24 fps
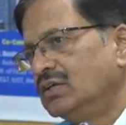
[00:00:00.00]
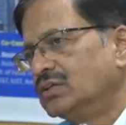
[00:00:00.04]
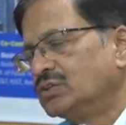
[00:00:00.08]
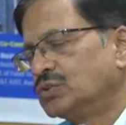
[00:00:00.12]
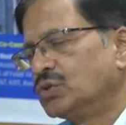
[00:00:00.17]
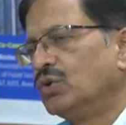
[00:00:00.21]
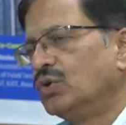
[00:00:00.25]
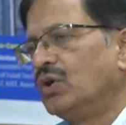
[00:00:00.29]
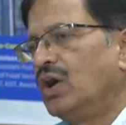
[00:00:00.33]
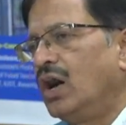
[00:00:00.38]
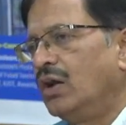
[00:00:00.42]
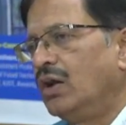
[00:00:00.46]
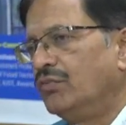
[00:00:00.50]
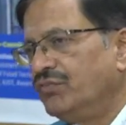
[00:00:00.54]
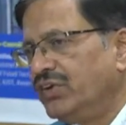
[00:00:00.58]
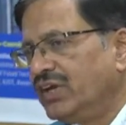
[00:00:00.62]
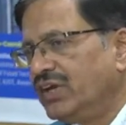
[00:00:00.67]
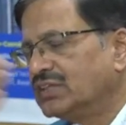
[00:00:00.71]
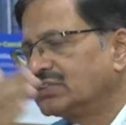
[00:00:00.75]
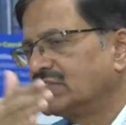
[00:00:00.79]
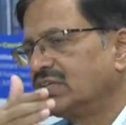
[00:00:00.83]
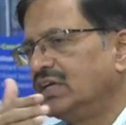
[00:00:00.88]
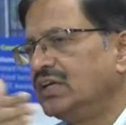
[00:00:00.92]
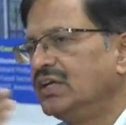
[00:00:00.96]
So
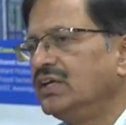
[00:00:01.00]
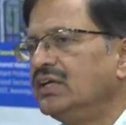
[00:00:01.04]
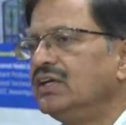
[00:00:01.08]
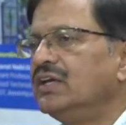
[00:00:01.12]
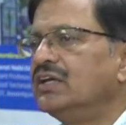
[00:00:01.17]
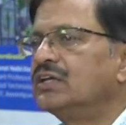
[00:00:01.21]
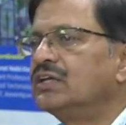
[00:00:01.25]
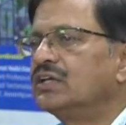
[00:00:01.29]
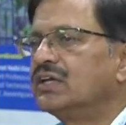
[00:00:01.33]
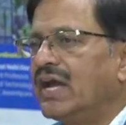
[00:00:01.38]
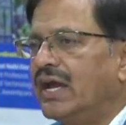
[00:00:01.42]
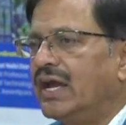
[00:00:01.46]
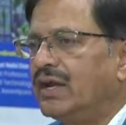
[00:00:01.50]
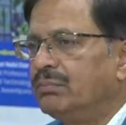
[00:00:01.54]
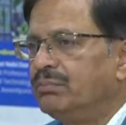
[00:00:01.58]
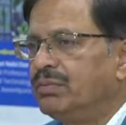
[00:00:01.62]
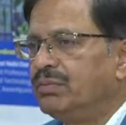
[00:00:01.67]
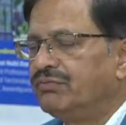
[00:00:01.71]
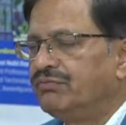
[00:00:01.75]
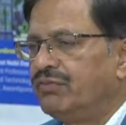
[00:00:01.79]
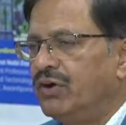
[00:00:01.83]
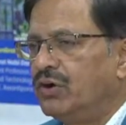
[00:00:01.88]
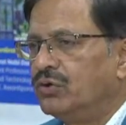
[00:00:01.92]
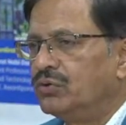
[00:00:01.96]
obviously it can
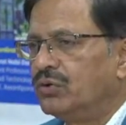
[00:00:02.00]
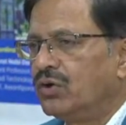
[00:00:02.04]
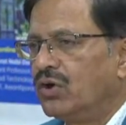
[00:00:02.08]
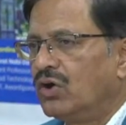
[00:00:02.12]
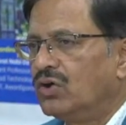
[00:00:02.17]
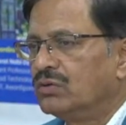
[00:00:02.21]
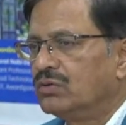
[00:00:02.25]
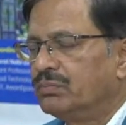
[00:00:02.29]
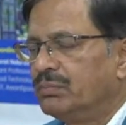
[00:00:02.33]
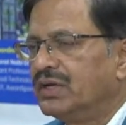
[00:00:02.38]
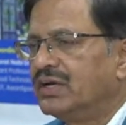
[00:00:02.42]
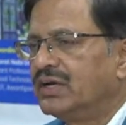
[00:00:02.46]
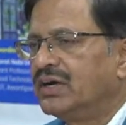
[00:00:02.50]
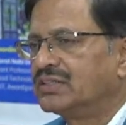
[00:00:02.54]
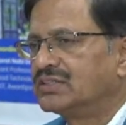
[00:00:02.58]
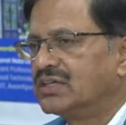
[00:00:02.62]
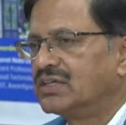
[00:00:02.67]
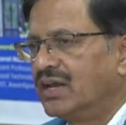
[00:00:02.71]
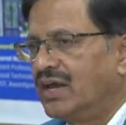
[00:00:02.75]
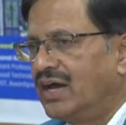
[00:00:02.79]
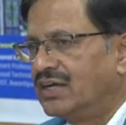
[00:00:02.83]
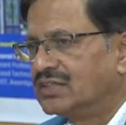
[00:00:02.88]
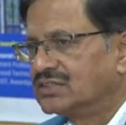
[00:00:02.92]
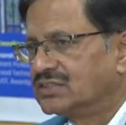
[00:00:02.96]
be found out
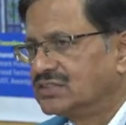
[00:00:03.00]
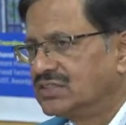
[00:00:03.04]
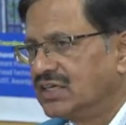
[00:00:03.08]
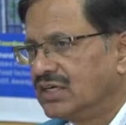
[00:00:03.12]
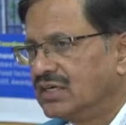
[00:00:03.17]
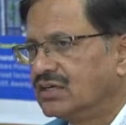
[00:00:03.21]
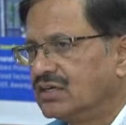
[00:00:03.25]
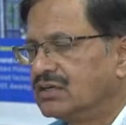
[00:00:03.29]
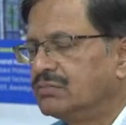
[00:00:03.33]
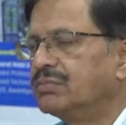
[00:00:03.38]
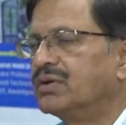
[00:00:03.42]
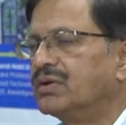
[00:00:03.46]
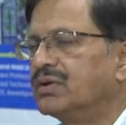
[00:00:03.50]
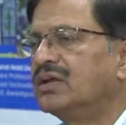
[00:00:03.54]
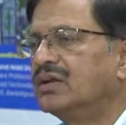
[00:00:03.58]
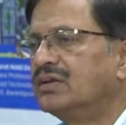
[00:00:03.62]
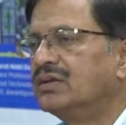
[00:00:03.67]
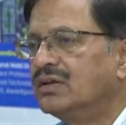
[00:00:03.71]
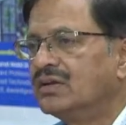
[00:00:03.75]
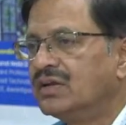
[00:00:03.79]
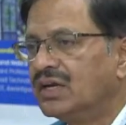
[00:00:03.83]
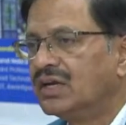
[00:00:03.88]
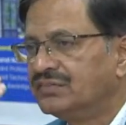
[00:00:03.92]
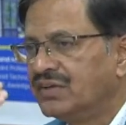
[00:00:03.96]
because Nasik,
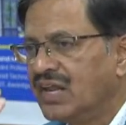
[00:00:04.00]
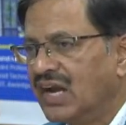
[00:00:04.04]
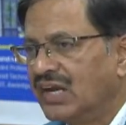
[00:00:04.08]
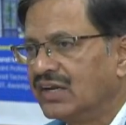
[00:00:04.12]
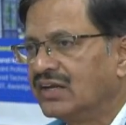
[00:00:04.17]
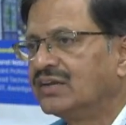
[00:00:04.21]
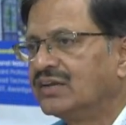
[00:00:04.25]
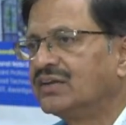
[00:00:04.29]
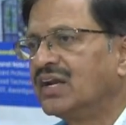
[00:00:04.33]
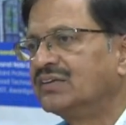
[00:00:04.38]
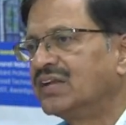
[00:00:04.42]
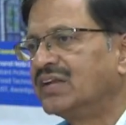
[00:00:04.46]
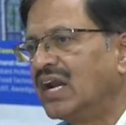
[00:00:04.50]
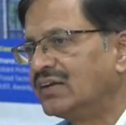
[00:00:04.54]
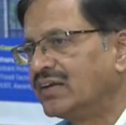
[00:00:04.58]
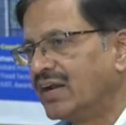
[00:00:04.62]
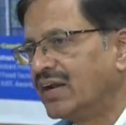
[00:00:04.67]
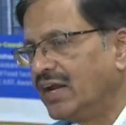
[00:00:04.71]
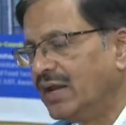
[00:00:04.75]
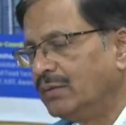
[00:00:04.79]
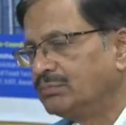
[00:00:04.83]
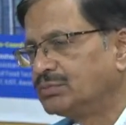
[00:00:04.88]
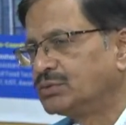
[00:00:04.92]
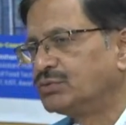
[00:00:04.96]
the
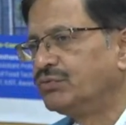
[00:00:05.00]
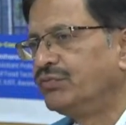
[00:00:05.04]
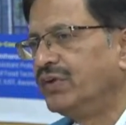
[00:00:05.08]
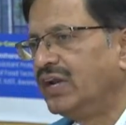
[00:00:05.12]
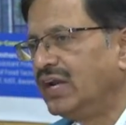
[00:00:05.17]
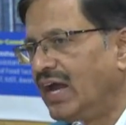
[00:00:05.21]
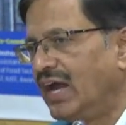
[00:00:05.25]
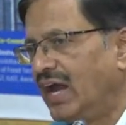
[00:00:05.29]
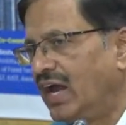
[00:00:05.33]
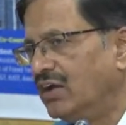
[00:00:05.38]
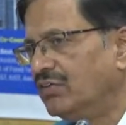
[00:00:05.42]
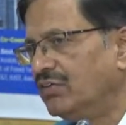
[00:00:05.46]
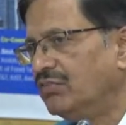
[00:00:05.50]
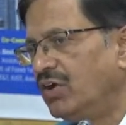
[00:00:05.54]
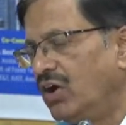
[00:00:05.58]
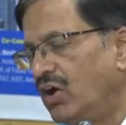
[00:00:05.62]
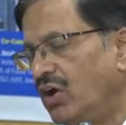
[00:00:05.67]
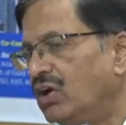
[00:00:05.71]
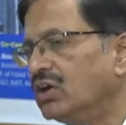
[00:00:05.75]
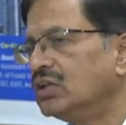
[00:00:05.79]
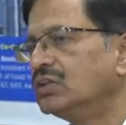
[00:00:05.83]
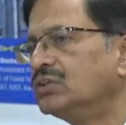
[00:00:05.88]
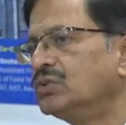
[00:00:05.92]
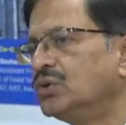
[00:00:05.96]
grapes will have
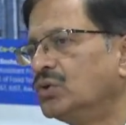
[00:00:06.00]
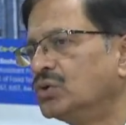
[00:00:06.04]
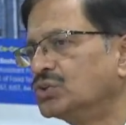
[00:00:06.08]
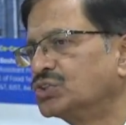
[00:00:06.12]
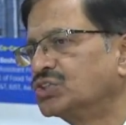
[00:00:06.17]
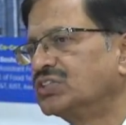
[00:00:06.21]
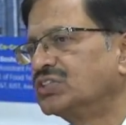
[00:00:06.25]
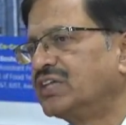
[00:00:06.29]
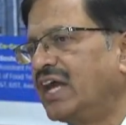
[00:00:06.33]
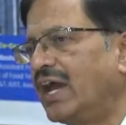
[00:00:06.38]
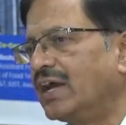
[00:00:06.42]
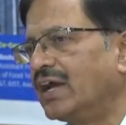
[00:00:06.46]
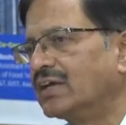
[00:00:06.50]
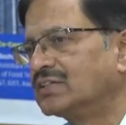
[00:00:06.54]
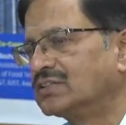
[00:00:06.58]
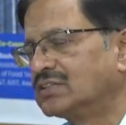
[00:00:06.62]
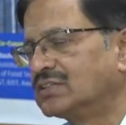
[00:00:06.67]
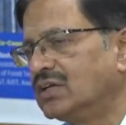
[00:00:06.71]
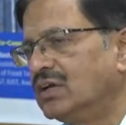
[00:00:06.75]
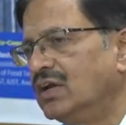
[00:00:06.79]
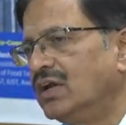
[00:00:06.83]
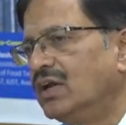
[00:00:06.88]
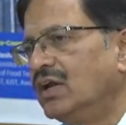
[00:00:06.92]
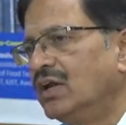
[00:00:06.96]
all those tags.
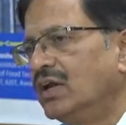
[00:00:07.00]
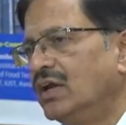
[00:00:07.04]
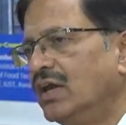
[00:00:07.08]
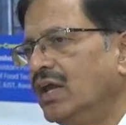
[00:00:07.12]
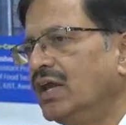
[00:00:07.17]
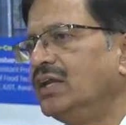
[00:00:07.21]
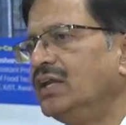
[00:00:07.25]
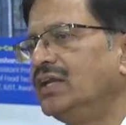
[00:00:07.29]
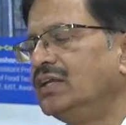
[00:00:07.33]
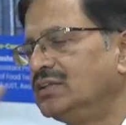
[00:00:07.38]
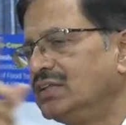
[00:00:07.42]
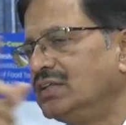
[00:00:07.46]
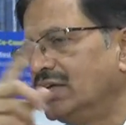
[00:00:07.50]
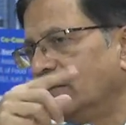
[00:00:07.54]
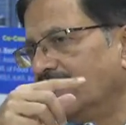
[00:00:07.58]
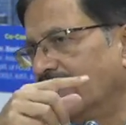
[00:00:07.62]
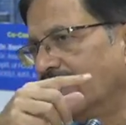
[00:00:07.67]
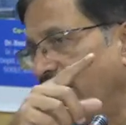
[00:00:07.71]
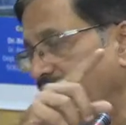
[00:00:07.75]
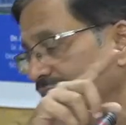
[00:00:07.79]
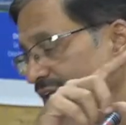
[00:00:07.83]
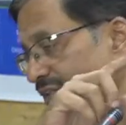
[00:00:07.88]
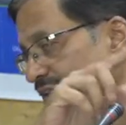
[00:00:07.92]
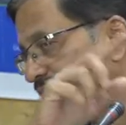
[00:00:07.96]
Anything
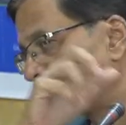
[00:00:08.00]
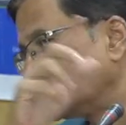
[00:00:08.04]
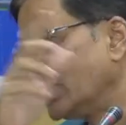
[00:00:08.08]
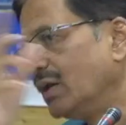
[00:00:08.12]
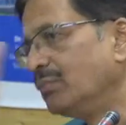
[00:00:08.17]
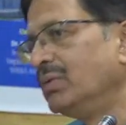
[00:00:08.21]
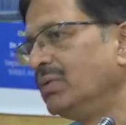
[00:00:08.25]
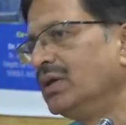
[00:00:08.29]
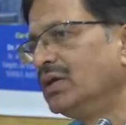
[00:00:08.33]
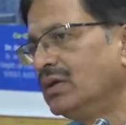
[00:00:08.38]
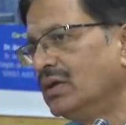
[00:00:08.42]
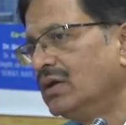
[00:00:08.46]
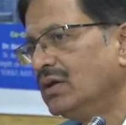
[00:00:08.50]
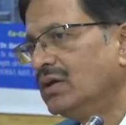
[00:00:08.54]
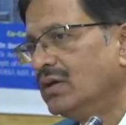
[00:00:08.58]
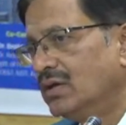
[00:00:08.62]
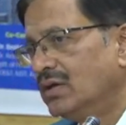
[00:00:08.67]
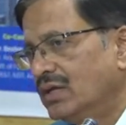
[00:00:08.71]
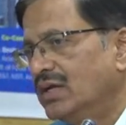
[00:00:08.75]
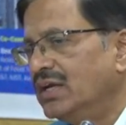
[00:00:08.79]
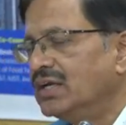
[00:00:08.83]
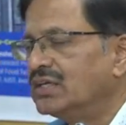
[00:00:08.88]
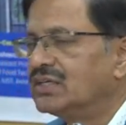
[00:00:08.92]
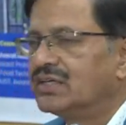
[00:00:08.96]
else coming,
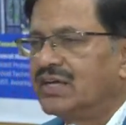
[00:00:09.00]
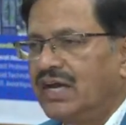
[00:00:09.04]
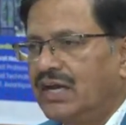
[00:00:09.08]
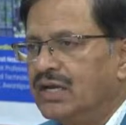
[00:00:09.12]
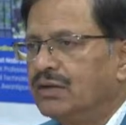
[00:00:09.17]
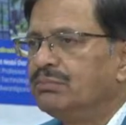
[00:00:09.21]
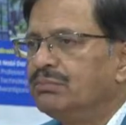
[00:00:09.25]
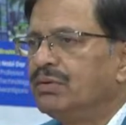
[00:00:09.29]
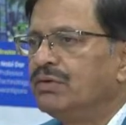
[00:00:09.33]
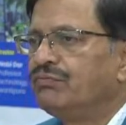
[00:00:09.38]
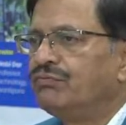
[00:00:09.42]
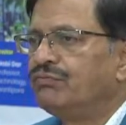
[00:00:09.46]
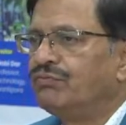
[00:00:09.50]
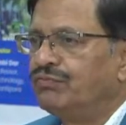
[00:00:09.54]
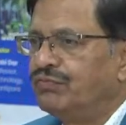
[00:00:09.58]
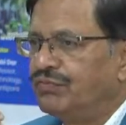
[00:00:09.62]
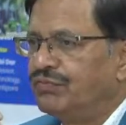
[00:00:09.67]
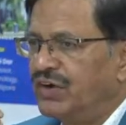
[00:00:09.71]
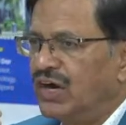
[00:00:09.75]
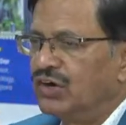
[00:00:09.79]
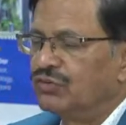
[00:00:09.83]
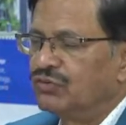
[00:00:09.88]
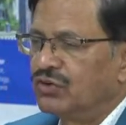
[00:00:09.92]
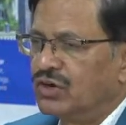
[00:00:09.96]
it can be
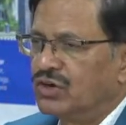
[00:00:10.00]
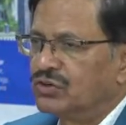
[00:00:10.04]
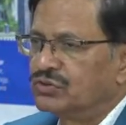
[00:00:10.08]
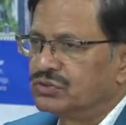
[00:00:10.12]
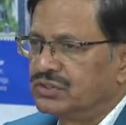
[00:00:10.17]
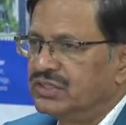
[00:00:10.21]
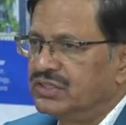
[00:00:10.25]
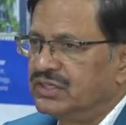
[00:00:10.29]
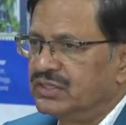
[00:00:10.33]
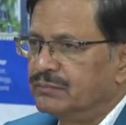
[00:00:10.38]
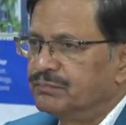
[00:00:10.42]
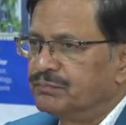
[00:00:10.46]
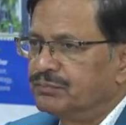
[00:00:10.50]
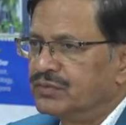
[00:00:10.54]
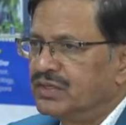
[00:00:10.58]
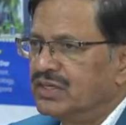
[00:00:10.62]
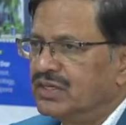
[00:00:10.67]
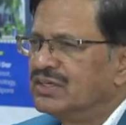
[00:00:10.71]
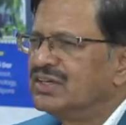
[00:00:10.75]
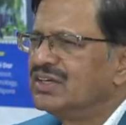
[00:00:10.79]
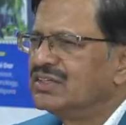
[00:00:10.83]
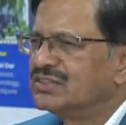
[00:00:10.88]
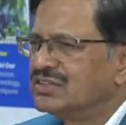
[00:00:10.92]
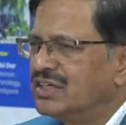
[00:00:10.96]
found out there.
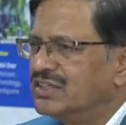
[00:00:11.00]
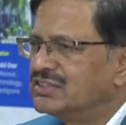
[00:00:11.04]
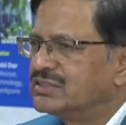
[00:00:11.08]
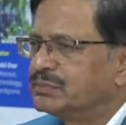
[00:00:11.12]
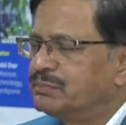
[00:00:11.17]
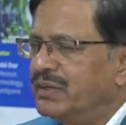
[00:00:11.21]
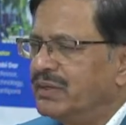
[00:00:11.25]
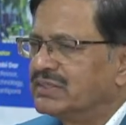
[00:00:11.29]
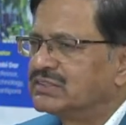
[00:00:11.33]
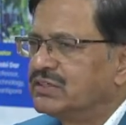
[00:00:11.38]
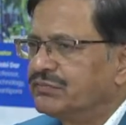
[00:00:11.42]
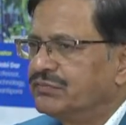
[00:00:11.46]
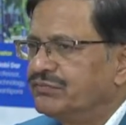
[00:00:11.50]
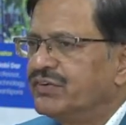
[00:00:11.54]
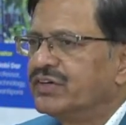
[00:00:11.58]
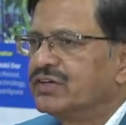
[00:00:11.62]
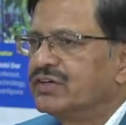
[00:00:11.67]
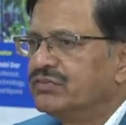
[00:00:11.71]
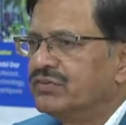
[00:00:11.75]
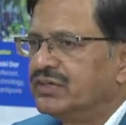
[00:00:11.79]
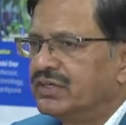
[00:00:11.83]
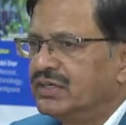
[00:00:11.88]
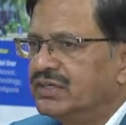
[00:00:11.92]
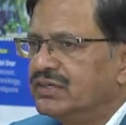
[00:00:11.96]
It is
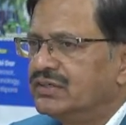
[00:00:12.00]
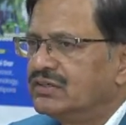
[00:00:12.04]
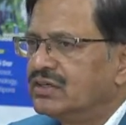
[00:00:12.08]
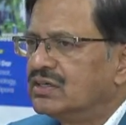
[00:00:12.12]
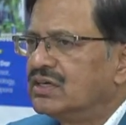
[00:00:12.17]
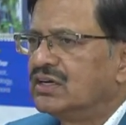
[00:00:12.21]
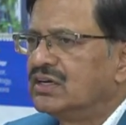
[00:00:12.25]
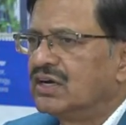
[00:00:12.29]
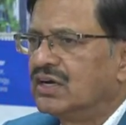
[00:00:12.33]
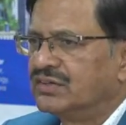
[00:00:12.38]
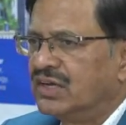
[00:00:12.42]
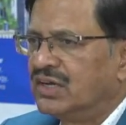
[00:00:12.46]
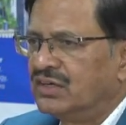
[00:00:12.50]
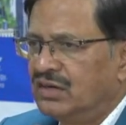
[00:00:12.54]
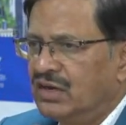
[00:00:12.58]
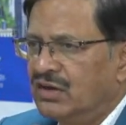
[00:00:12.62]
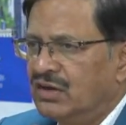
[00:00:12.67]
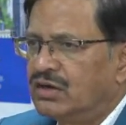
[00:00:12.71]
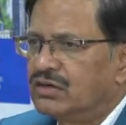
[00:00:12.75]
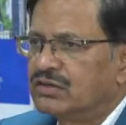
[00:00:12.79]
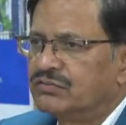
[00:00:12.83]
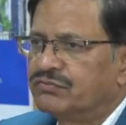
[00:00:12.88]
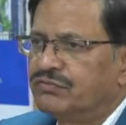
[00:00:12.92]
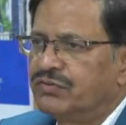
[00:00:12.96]
specific only,
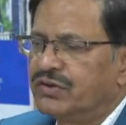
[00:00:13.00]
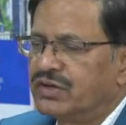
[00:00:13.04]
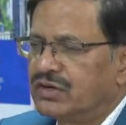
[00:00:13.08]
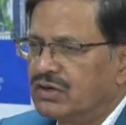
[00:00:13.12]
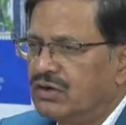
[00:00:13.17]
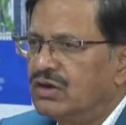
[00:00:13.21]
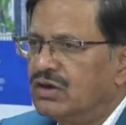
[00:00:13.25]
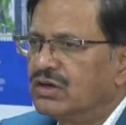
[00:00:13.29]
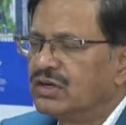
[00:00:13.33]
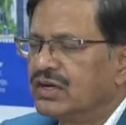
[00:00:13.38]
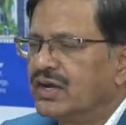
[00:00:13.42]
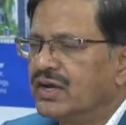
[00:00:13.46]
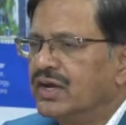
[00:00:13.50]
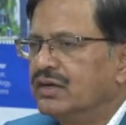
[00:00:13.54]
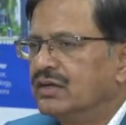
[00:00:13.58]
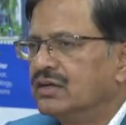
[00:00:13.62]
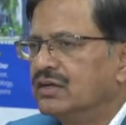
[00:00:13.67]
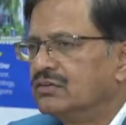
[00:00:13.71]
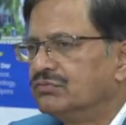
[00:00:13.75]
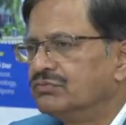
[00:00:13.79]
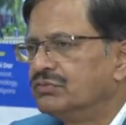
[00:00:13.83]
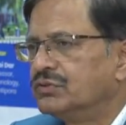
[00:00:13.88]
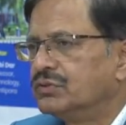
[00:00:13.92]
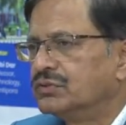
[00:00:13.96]
not for all kind
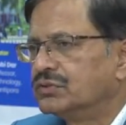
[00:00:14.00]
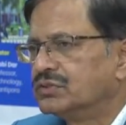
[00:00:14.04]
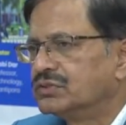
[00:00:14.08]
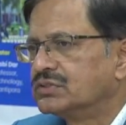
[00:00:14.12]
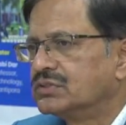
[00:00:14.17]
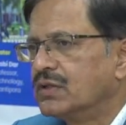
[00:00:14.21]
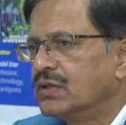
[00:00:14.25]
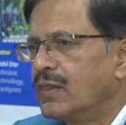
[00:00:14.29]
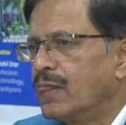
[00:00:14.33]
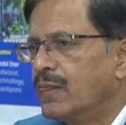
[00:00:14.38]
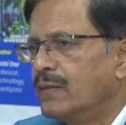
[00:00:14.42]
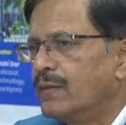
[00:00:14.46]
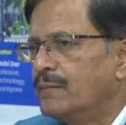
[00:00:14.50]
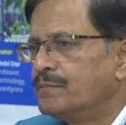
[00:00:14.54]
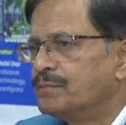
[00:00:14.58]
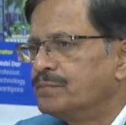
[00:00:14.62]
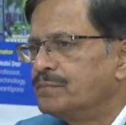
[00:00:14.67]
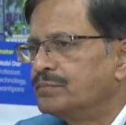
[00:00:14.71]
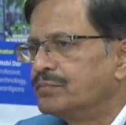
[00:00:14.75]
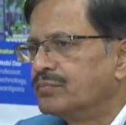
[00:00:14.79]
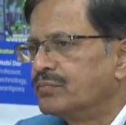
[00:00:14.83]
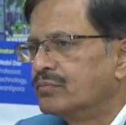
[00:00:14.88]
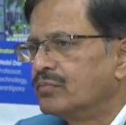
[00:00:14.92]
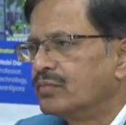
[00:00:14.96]
of
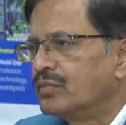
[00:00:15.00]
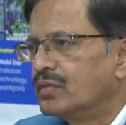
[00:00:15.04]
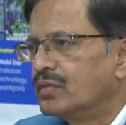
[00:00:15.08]
foods.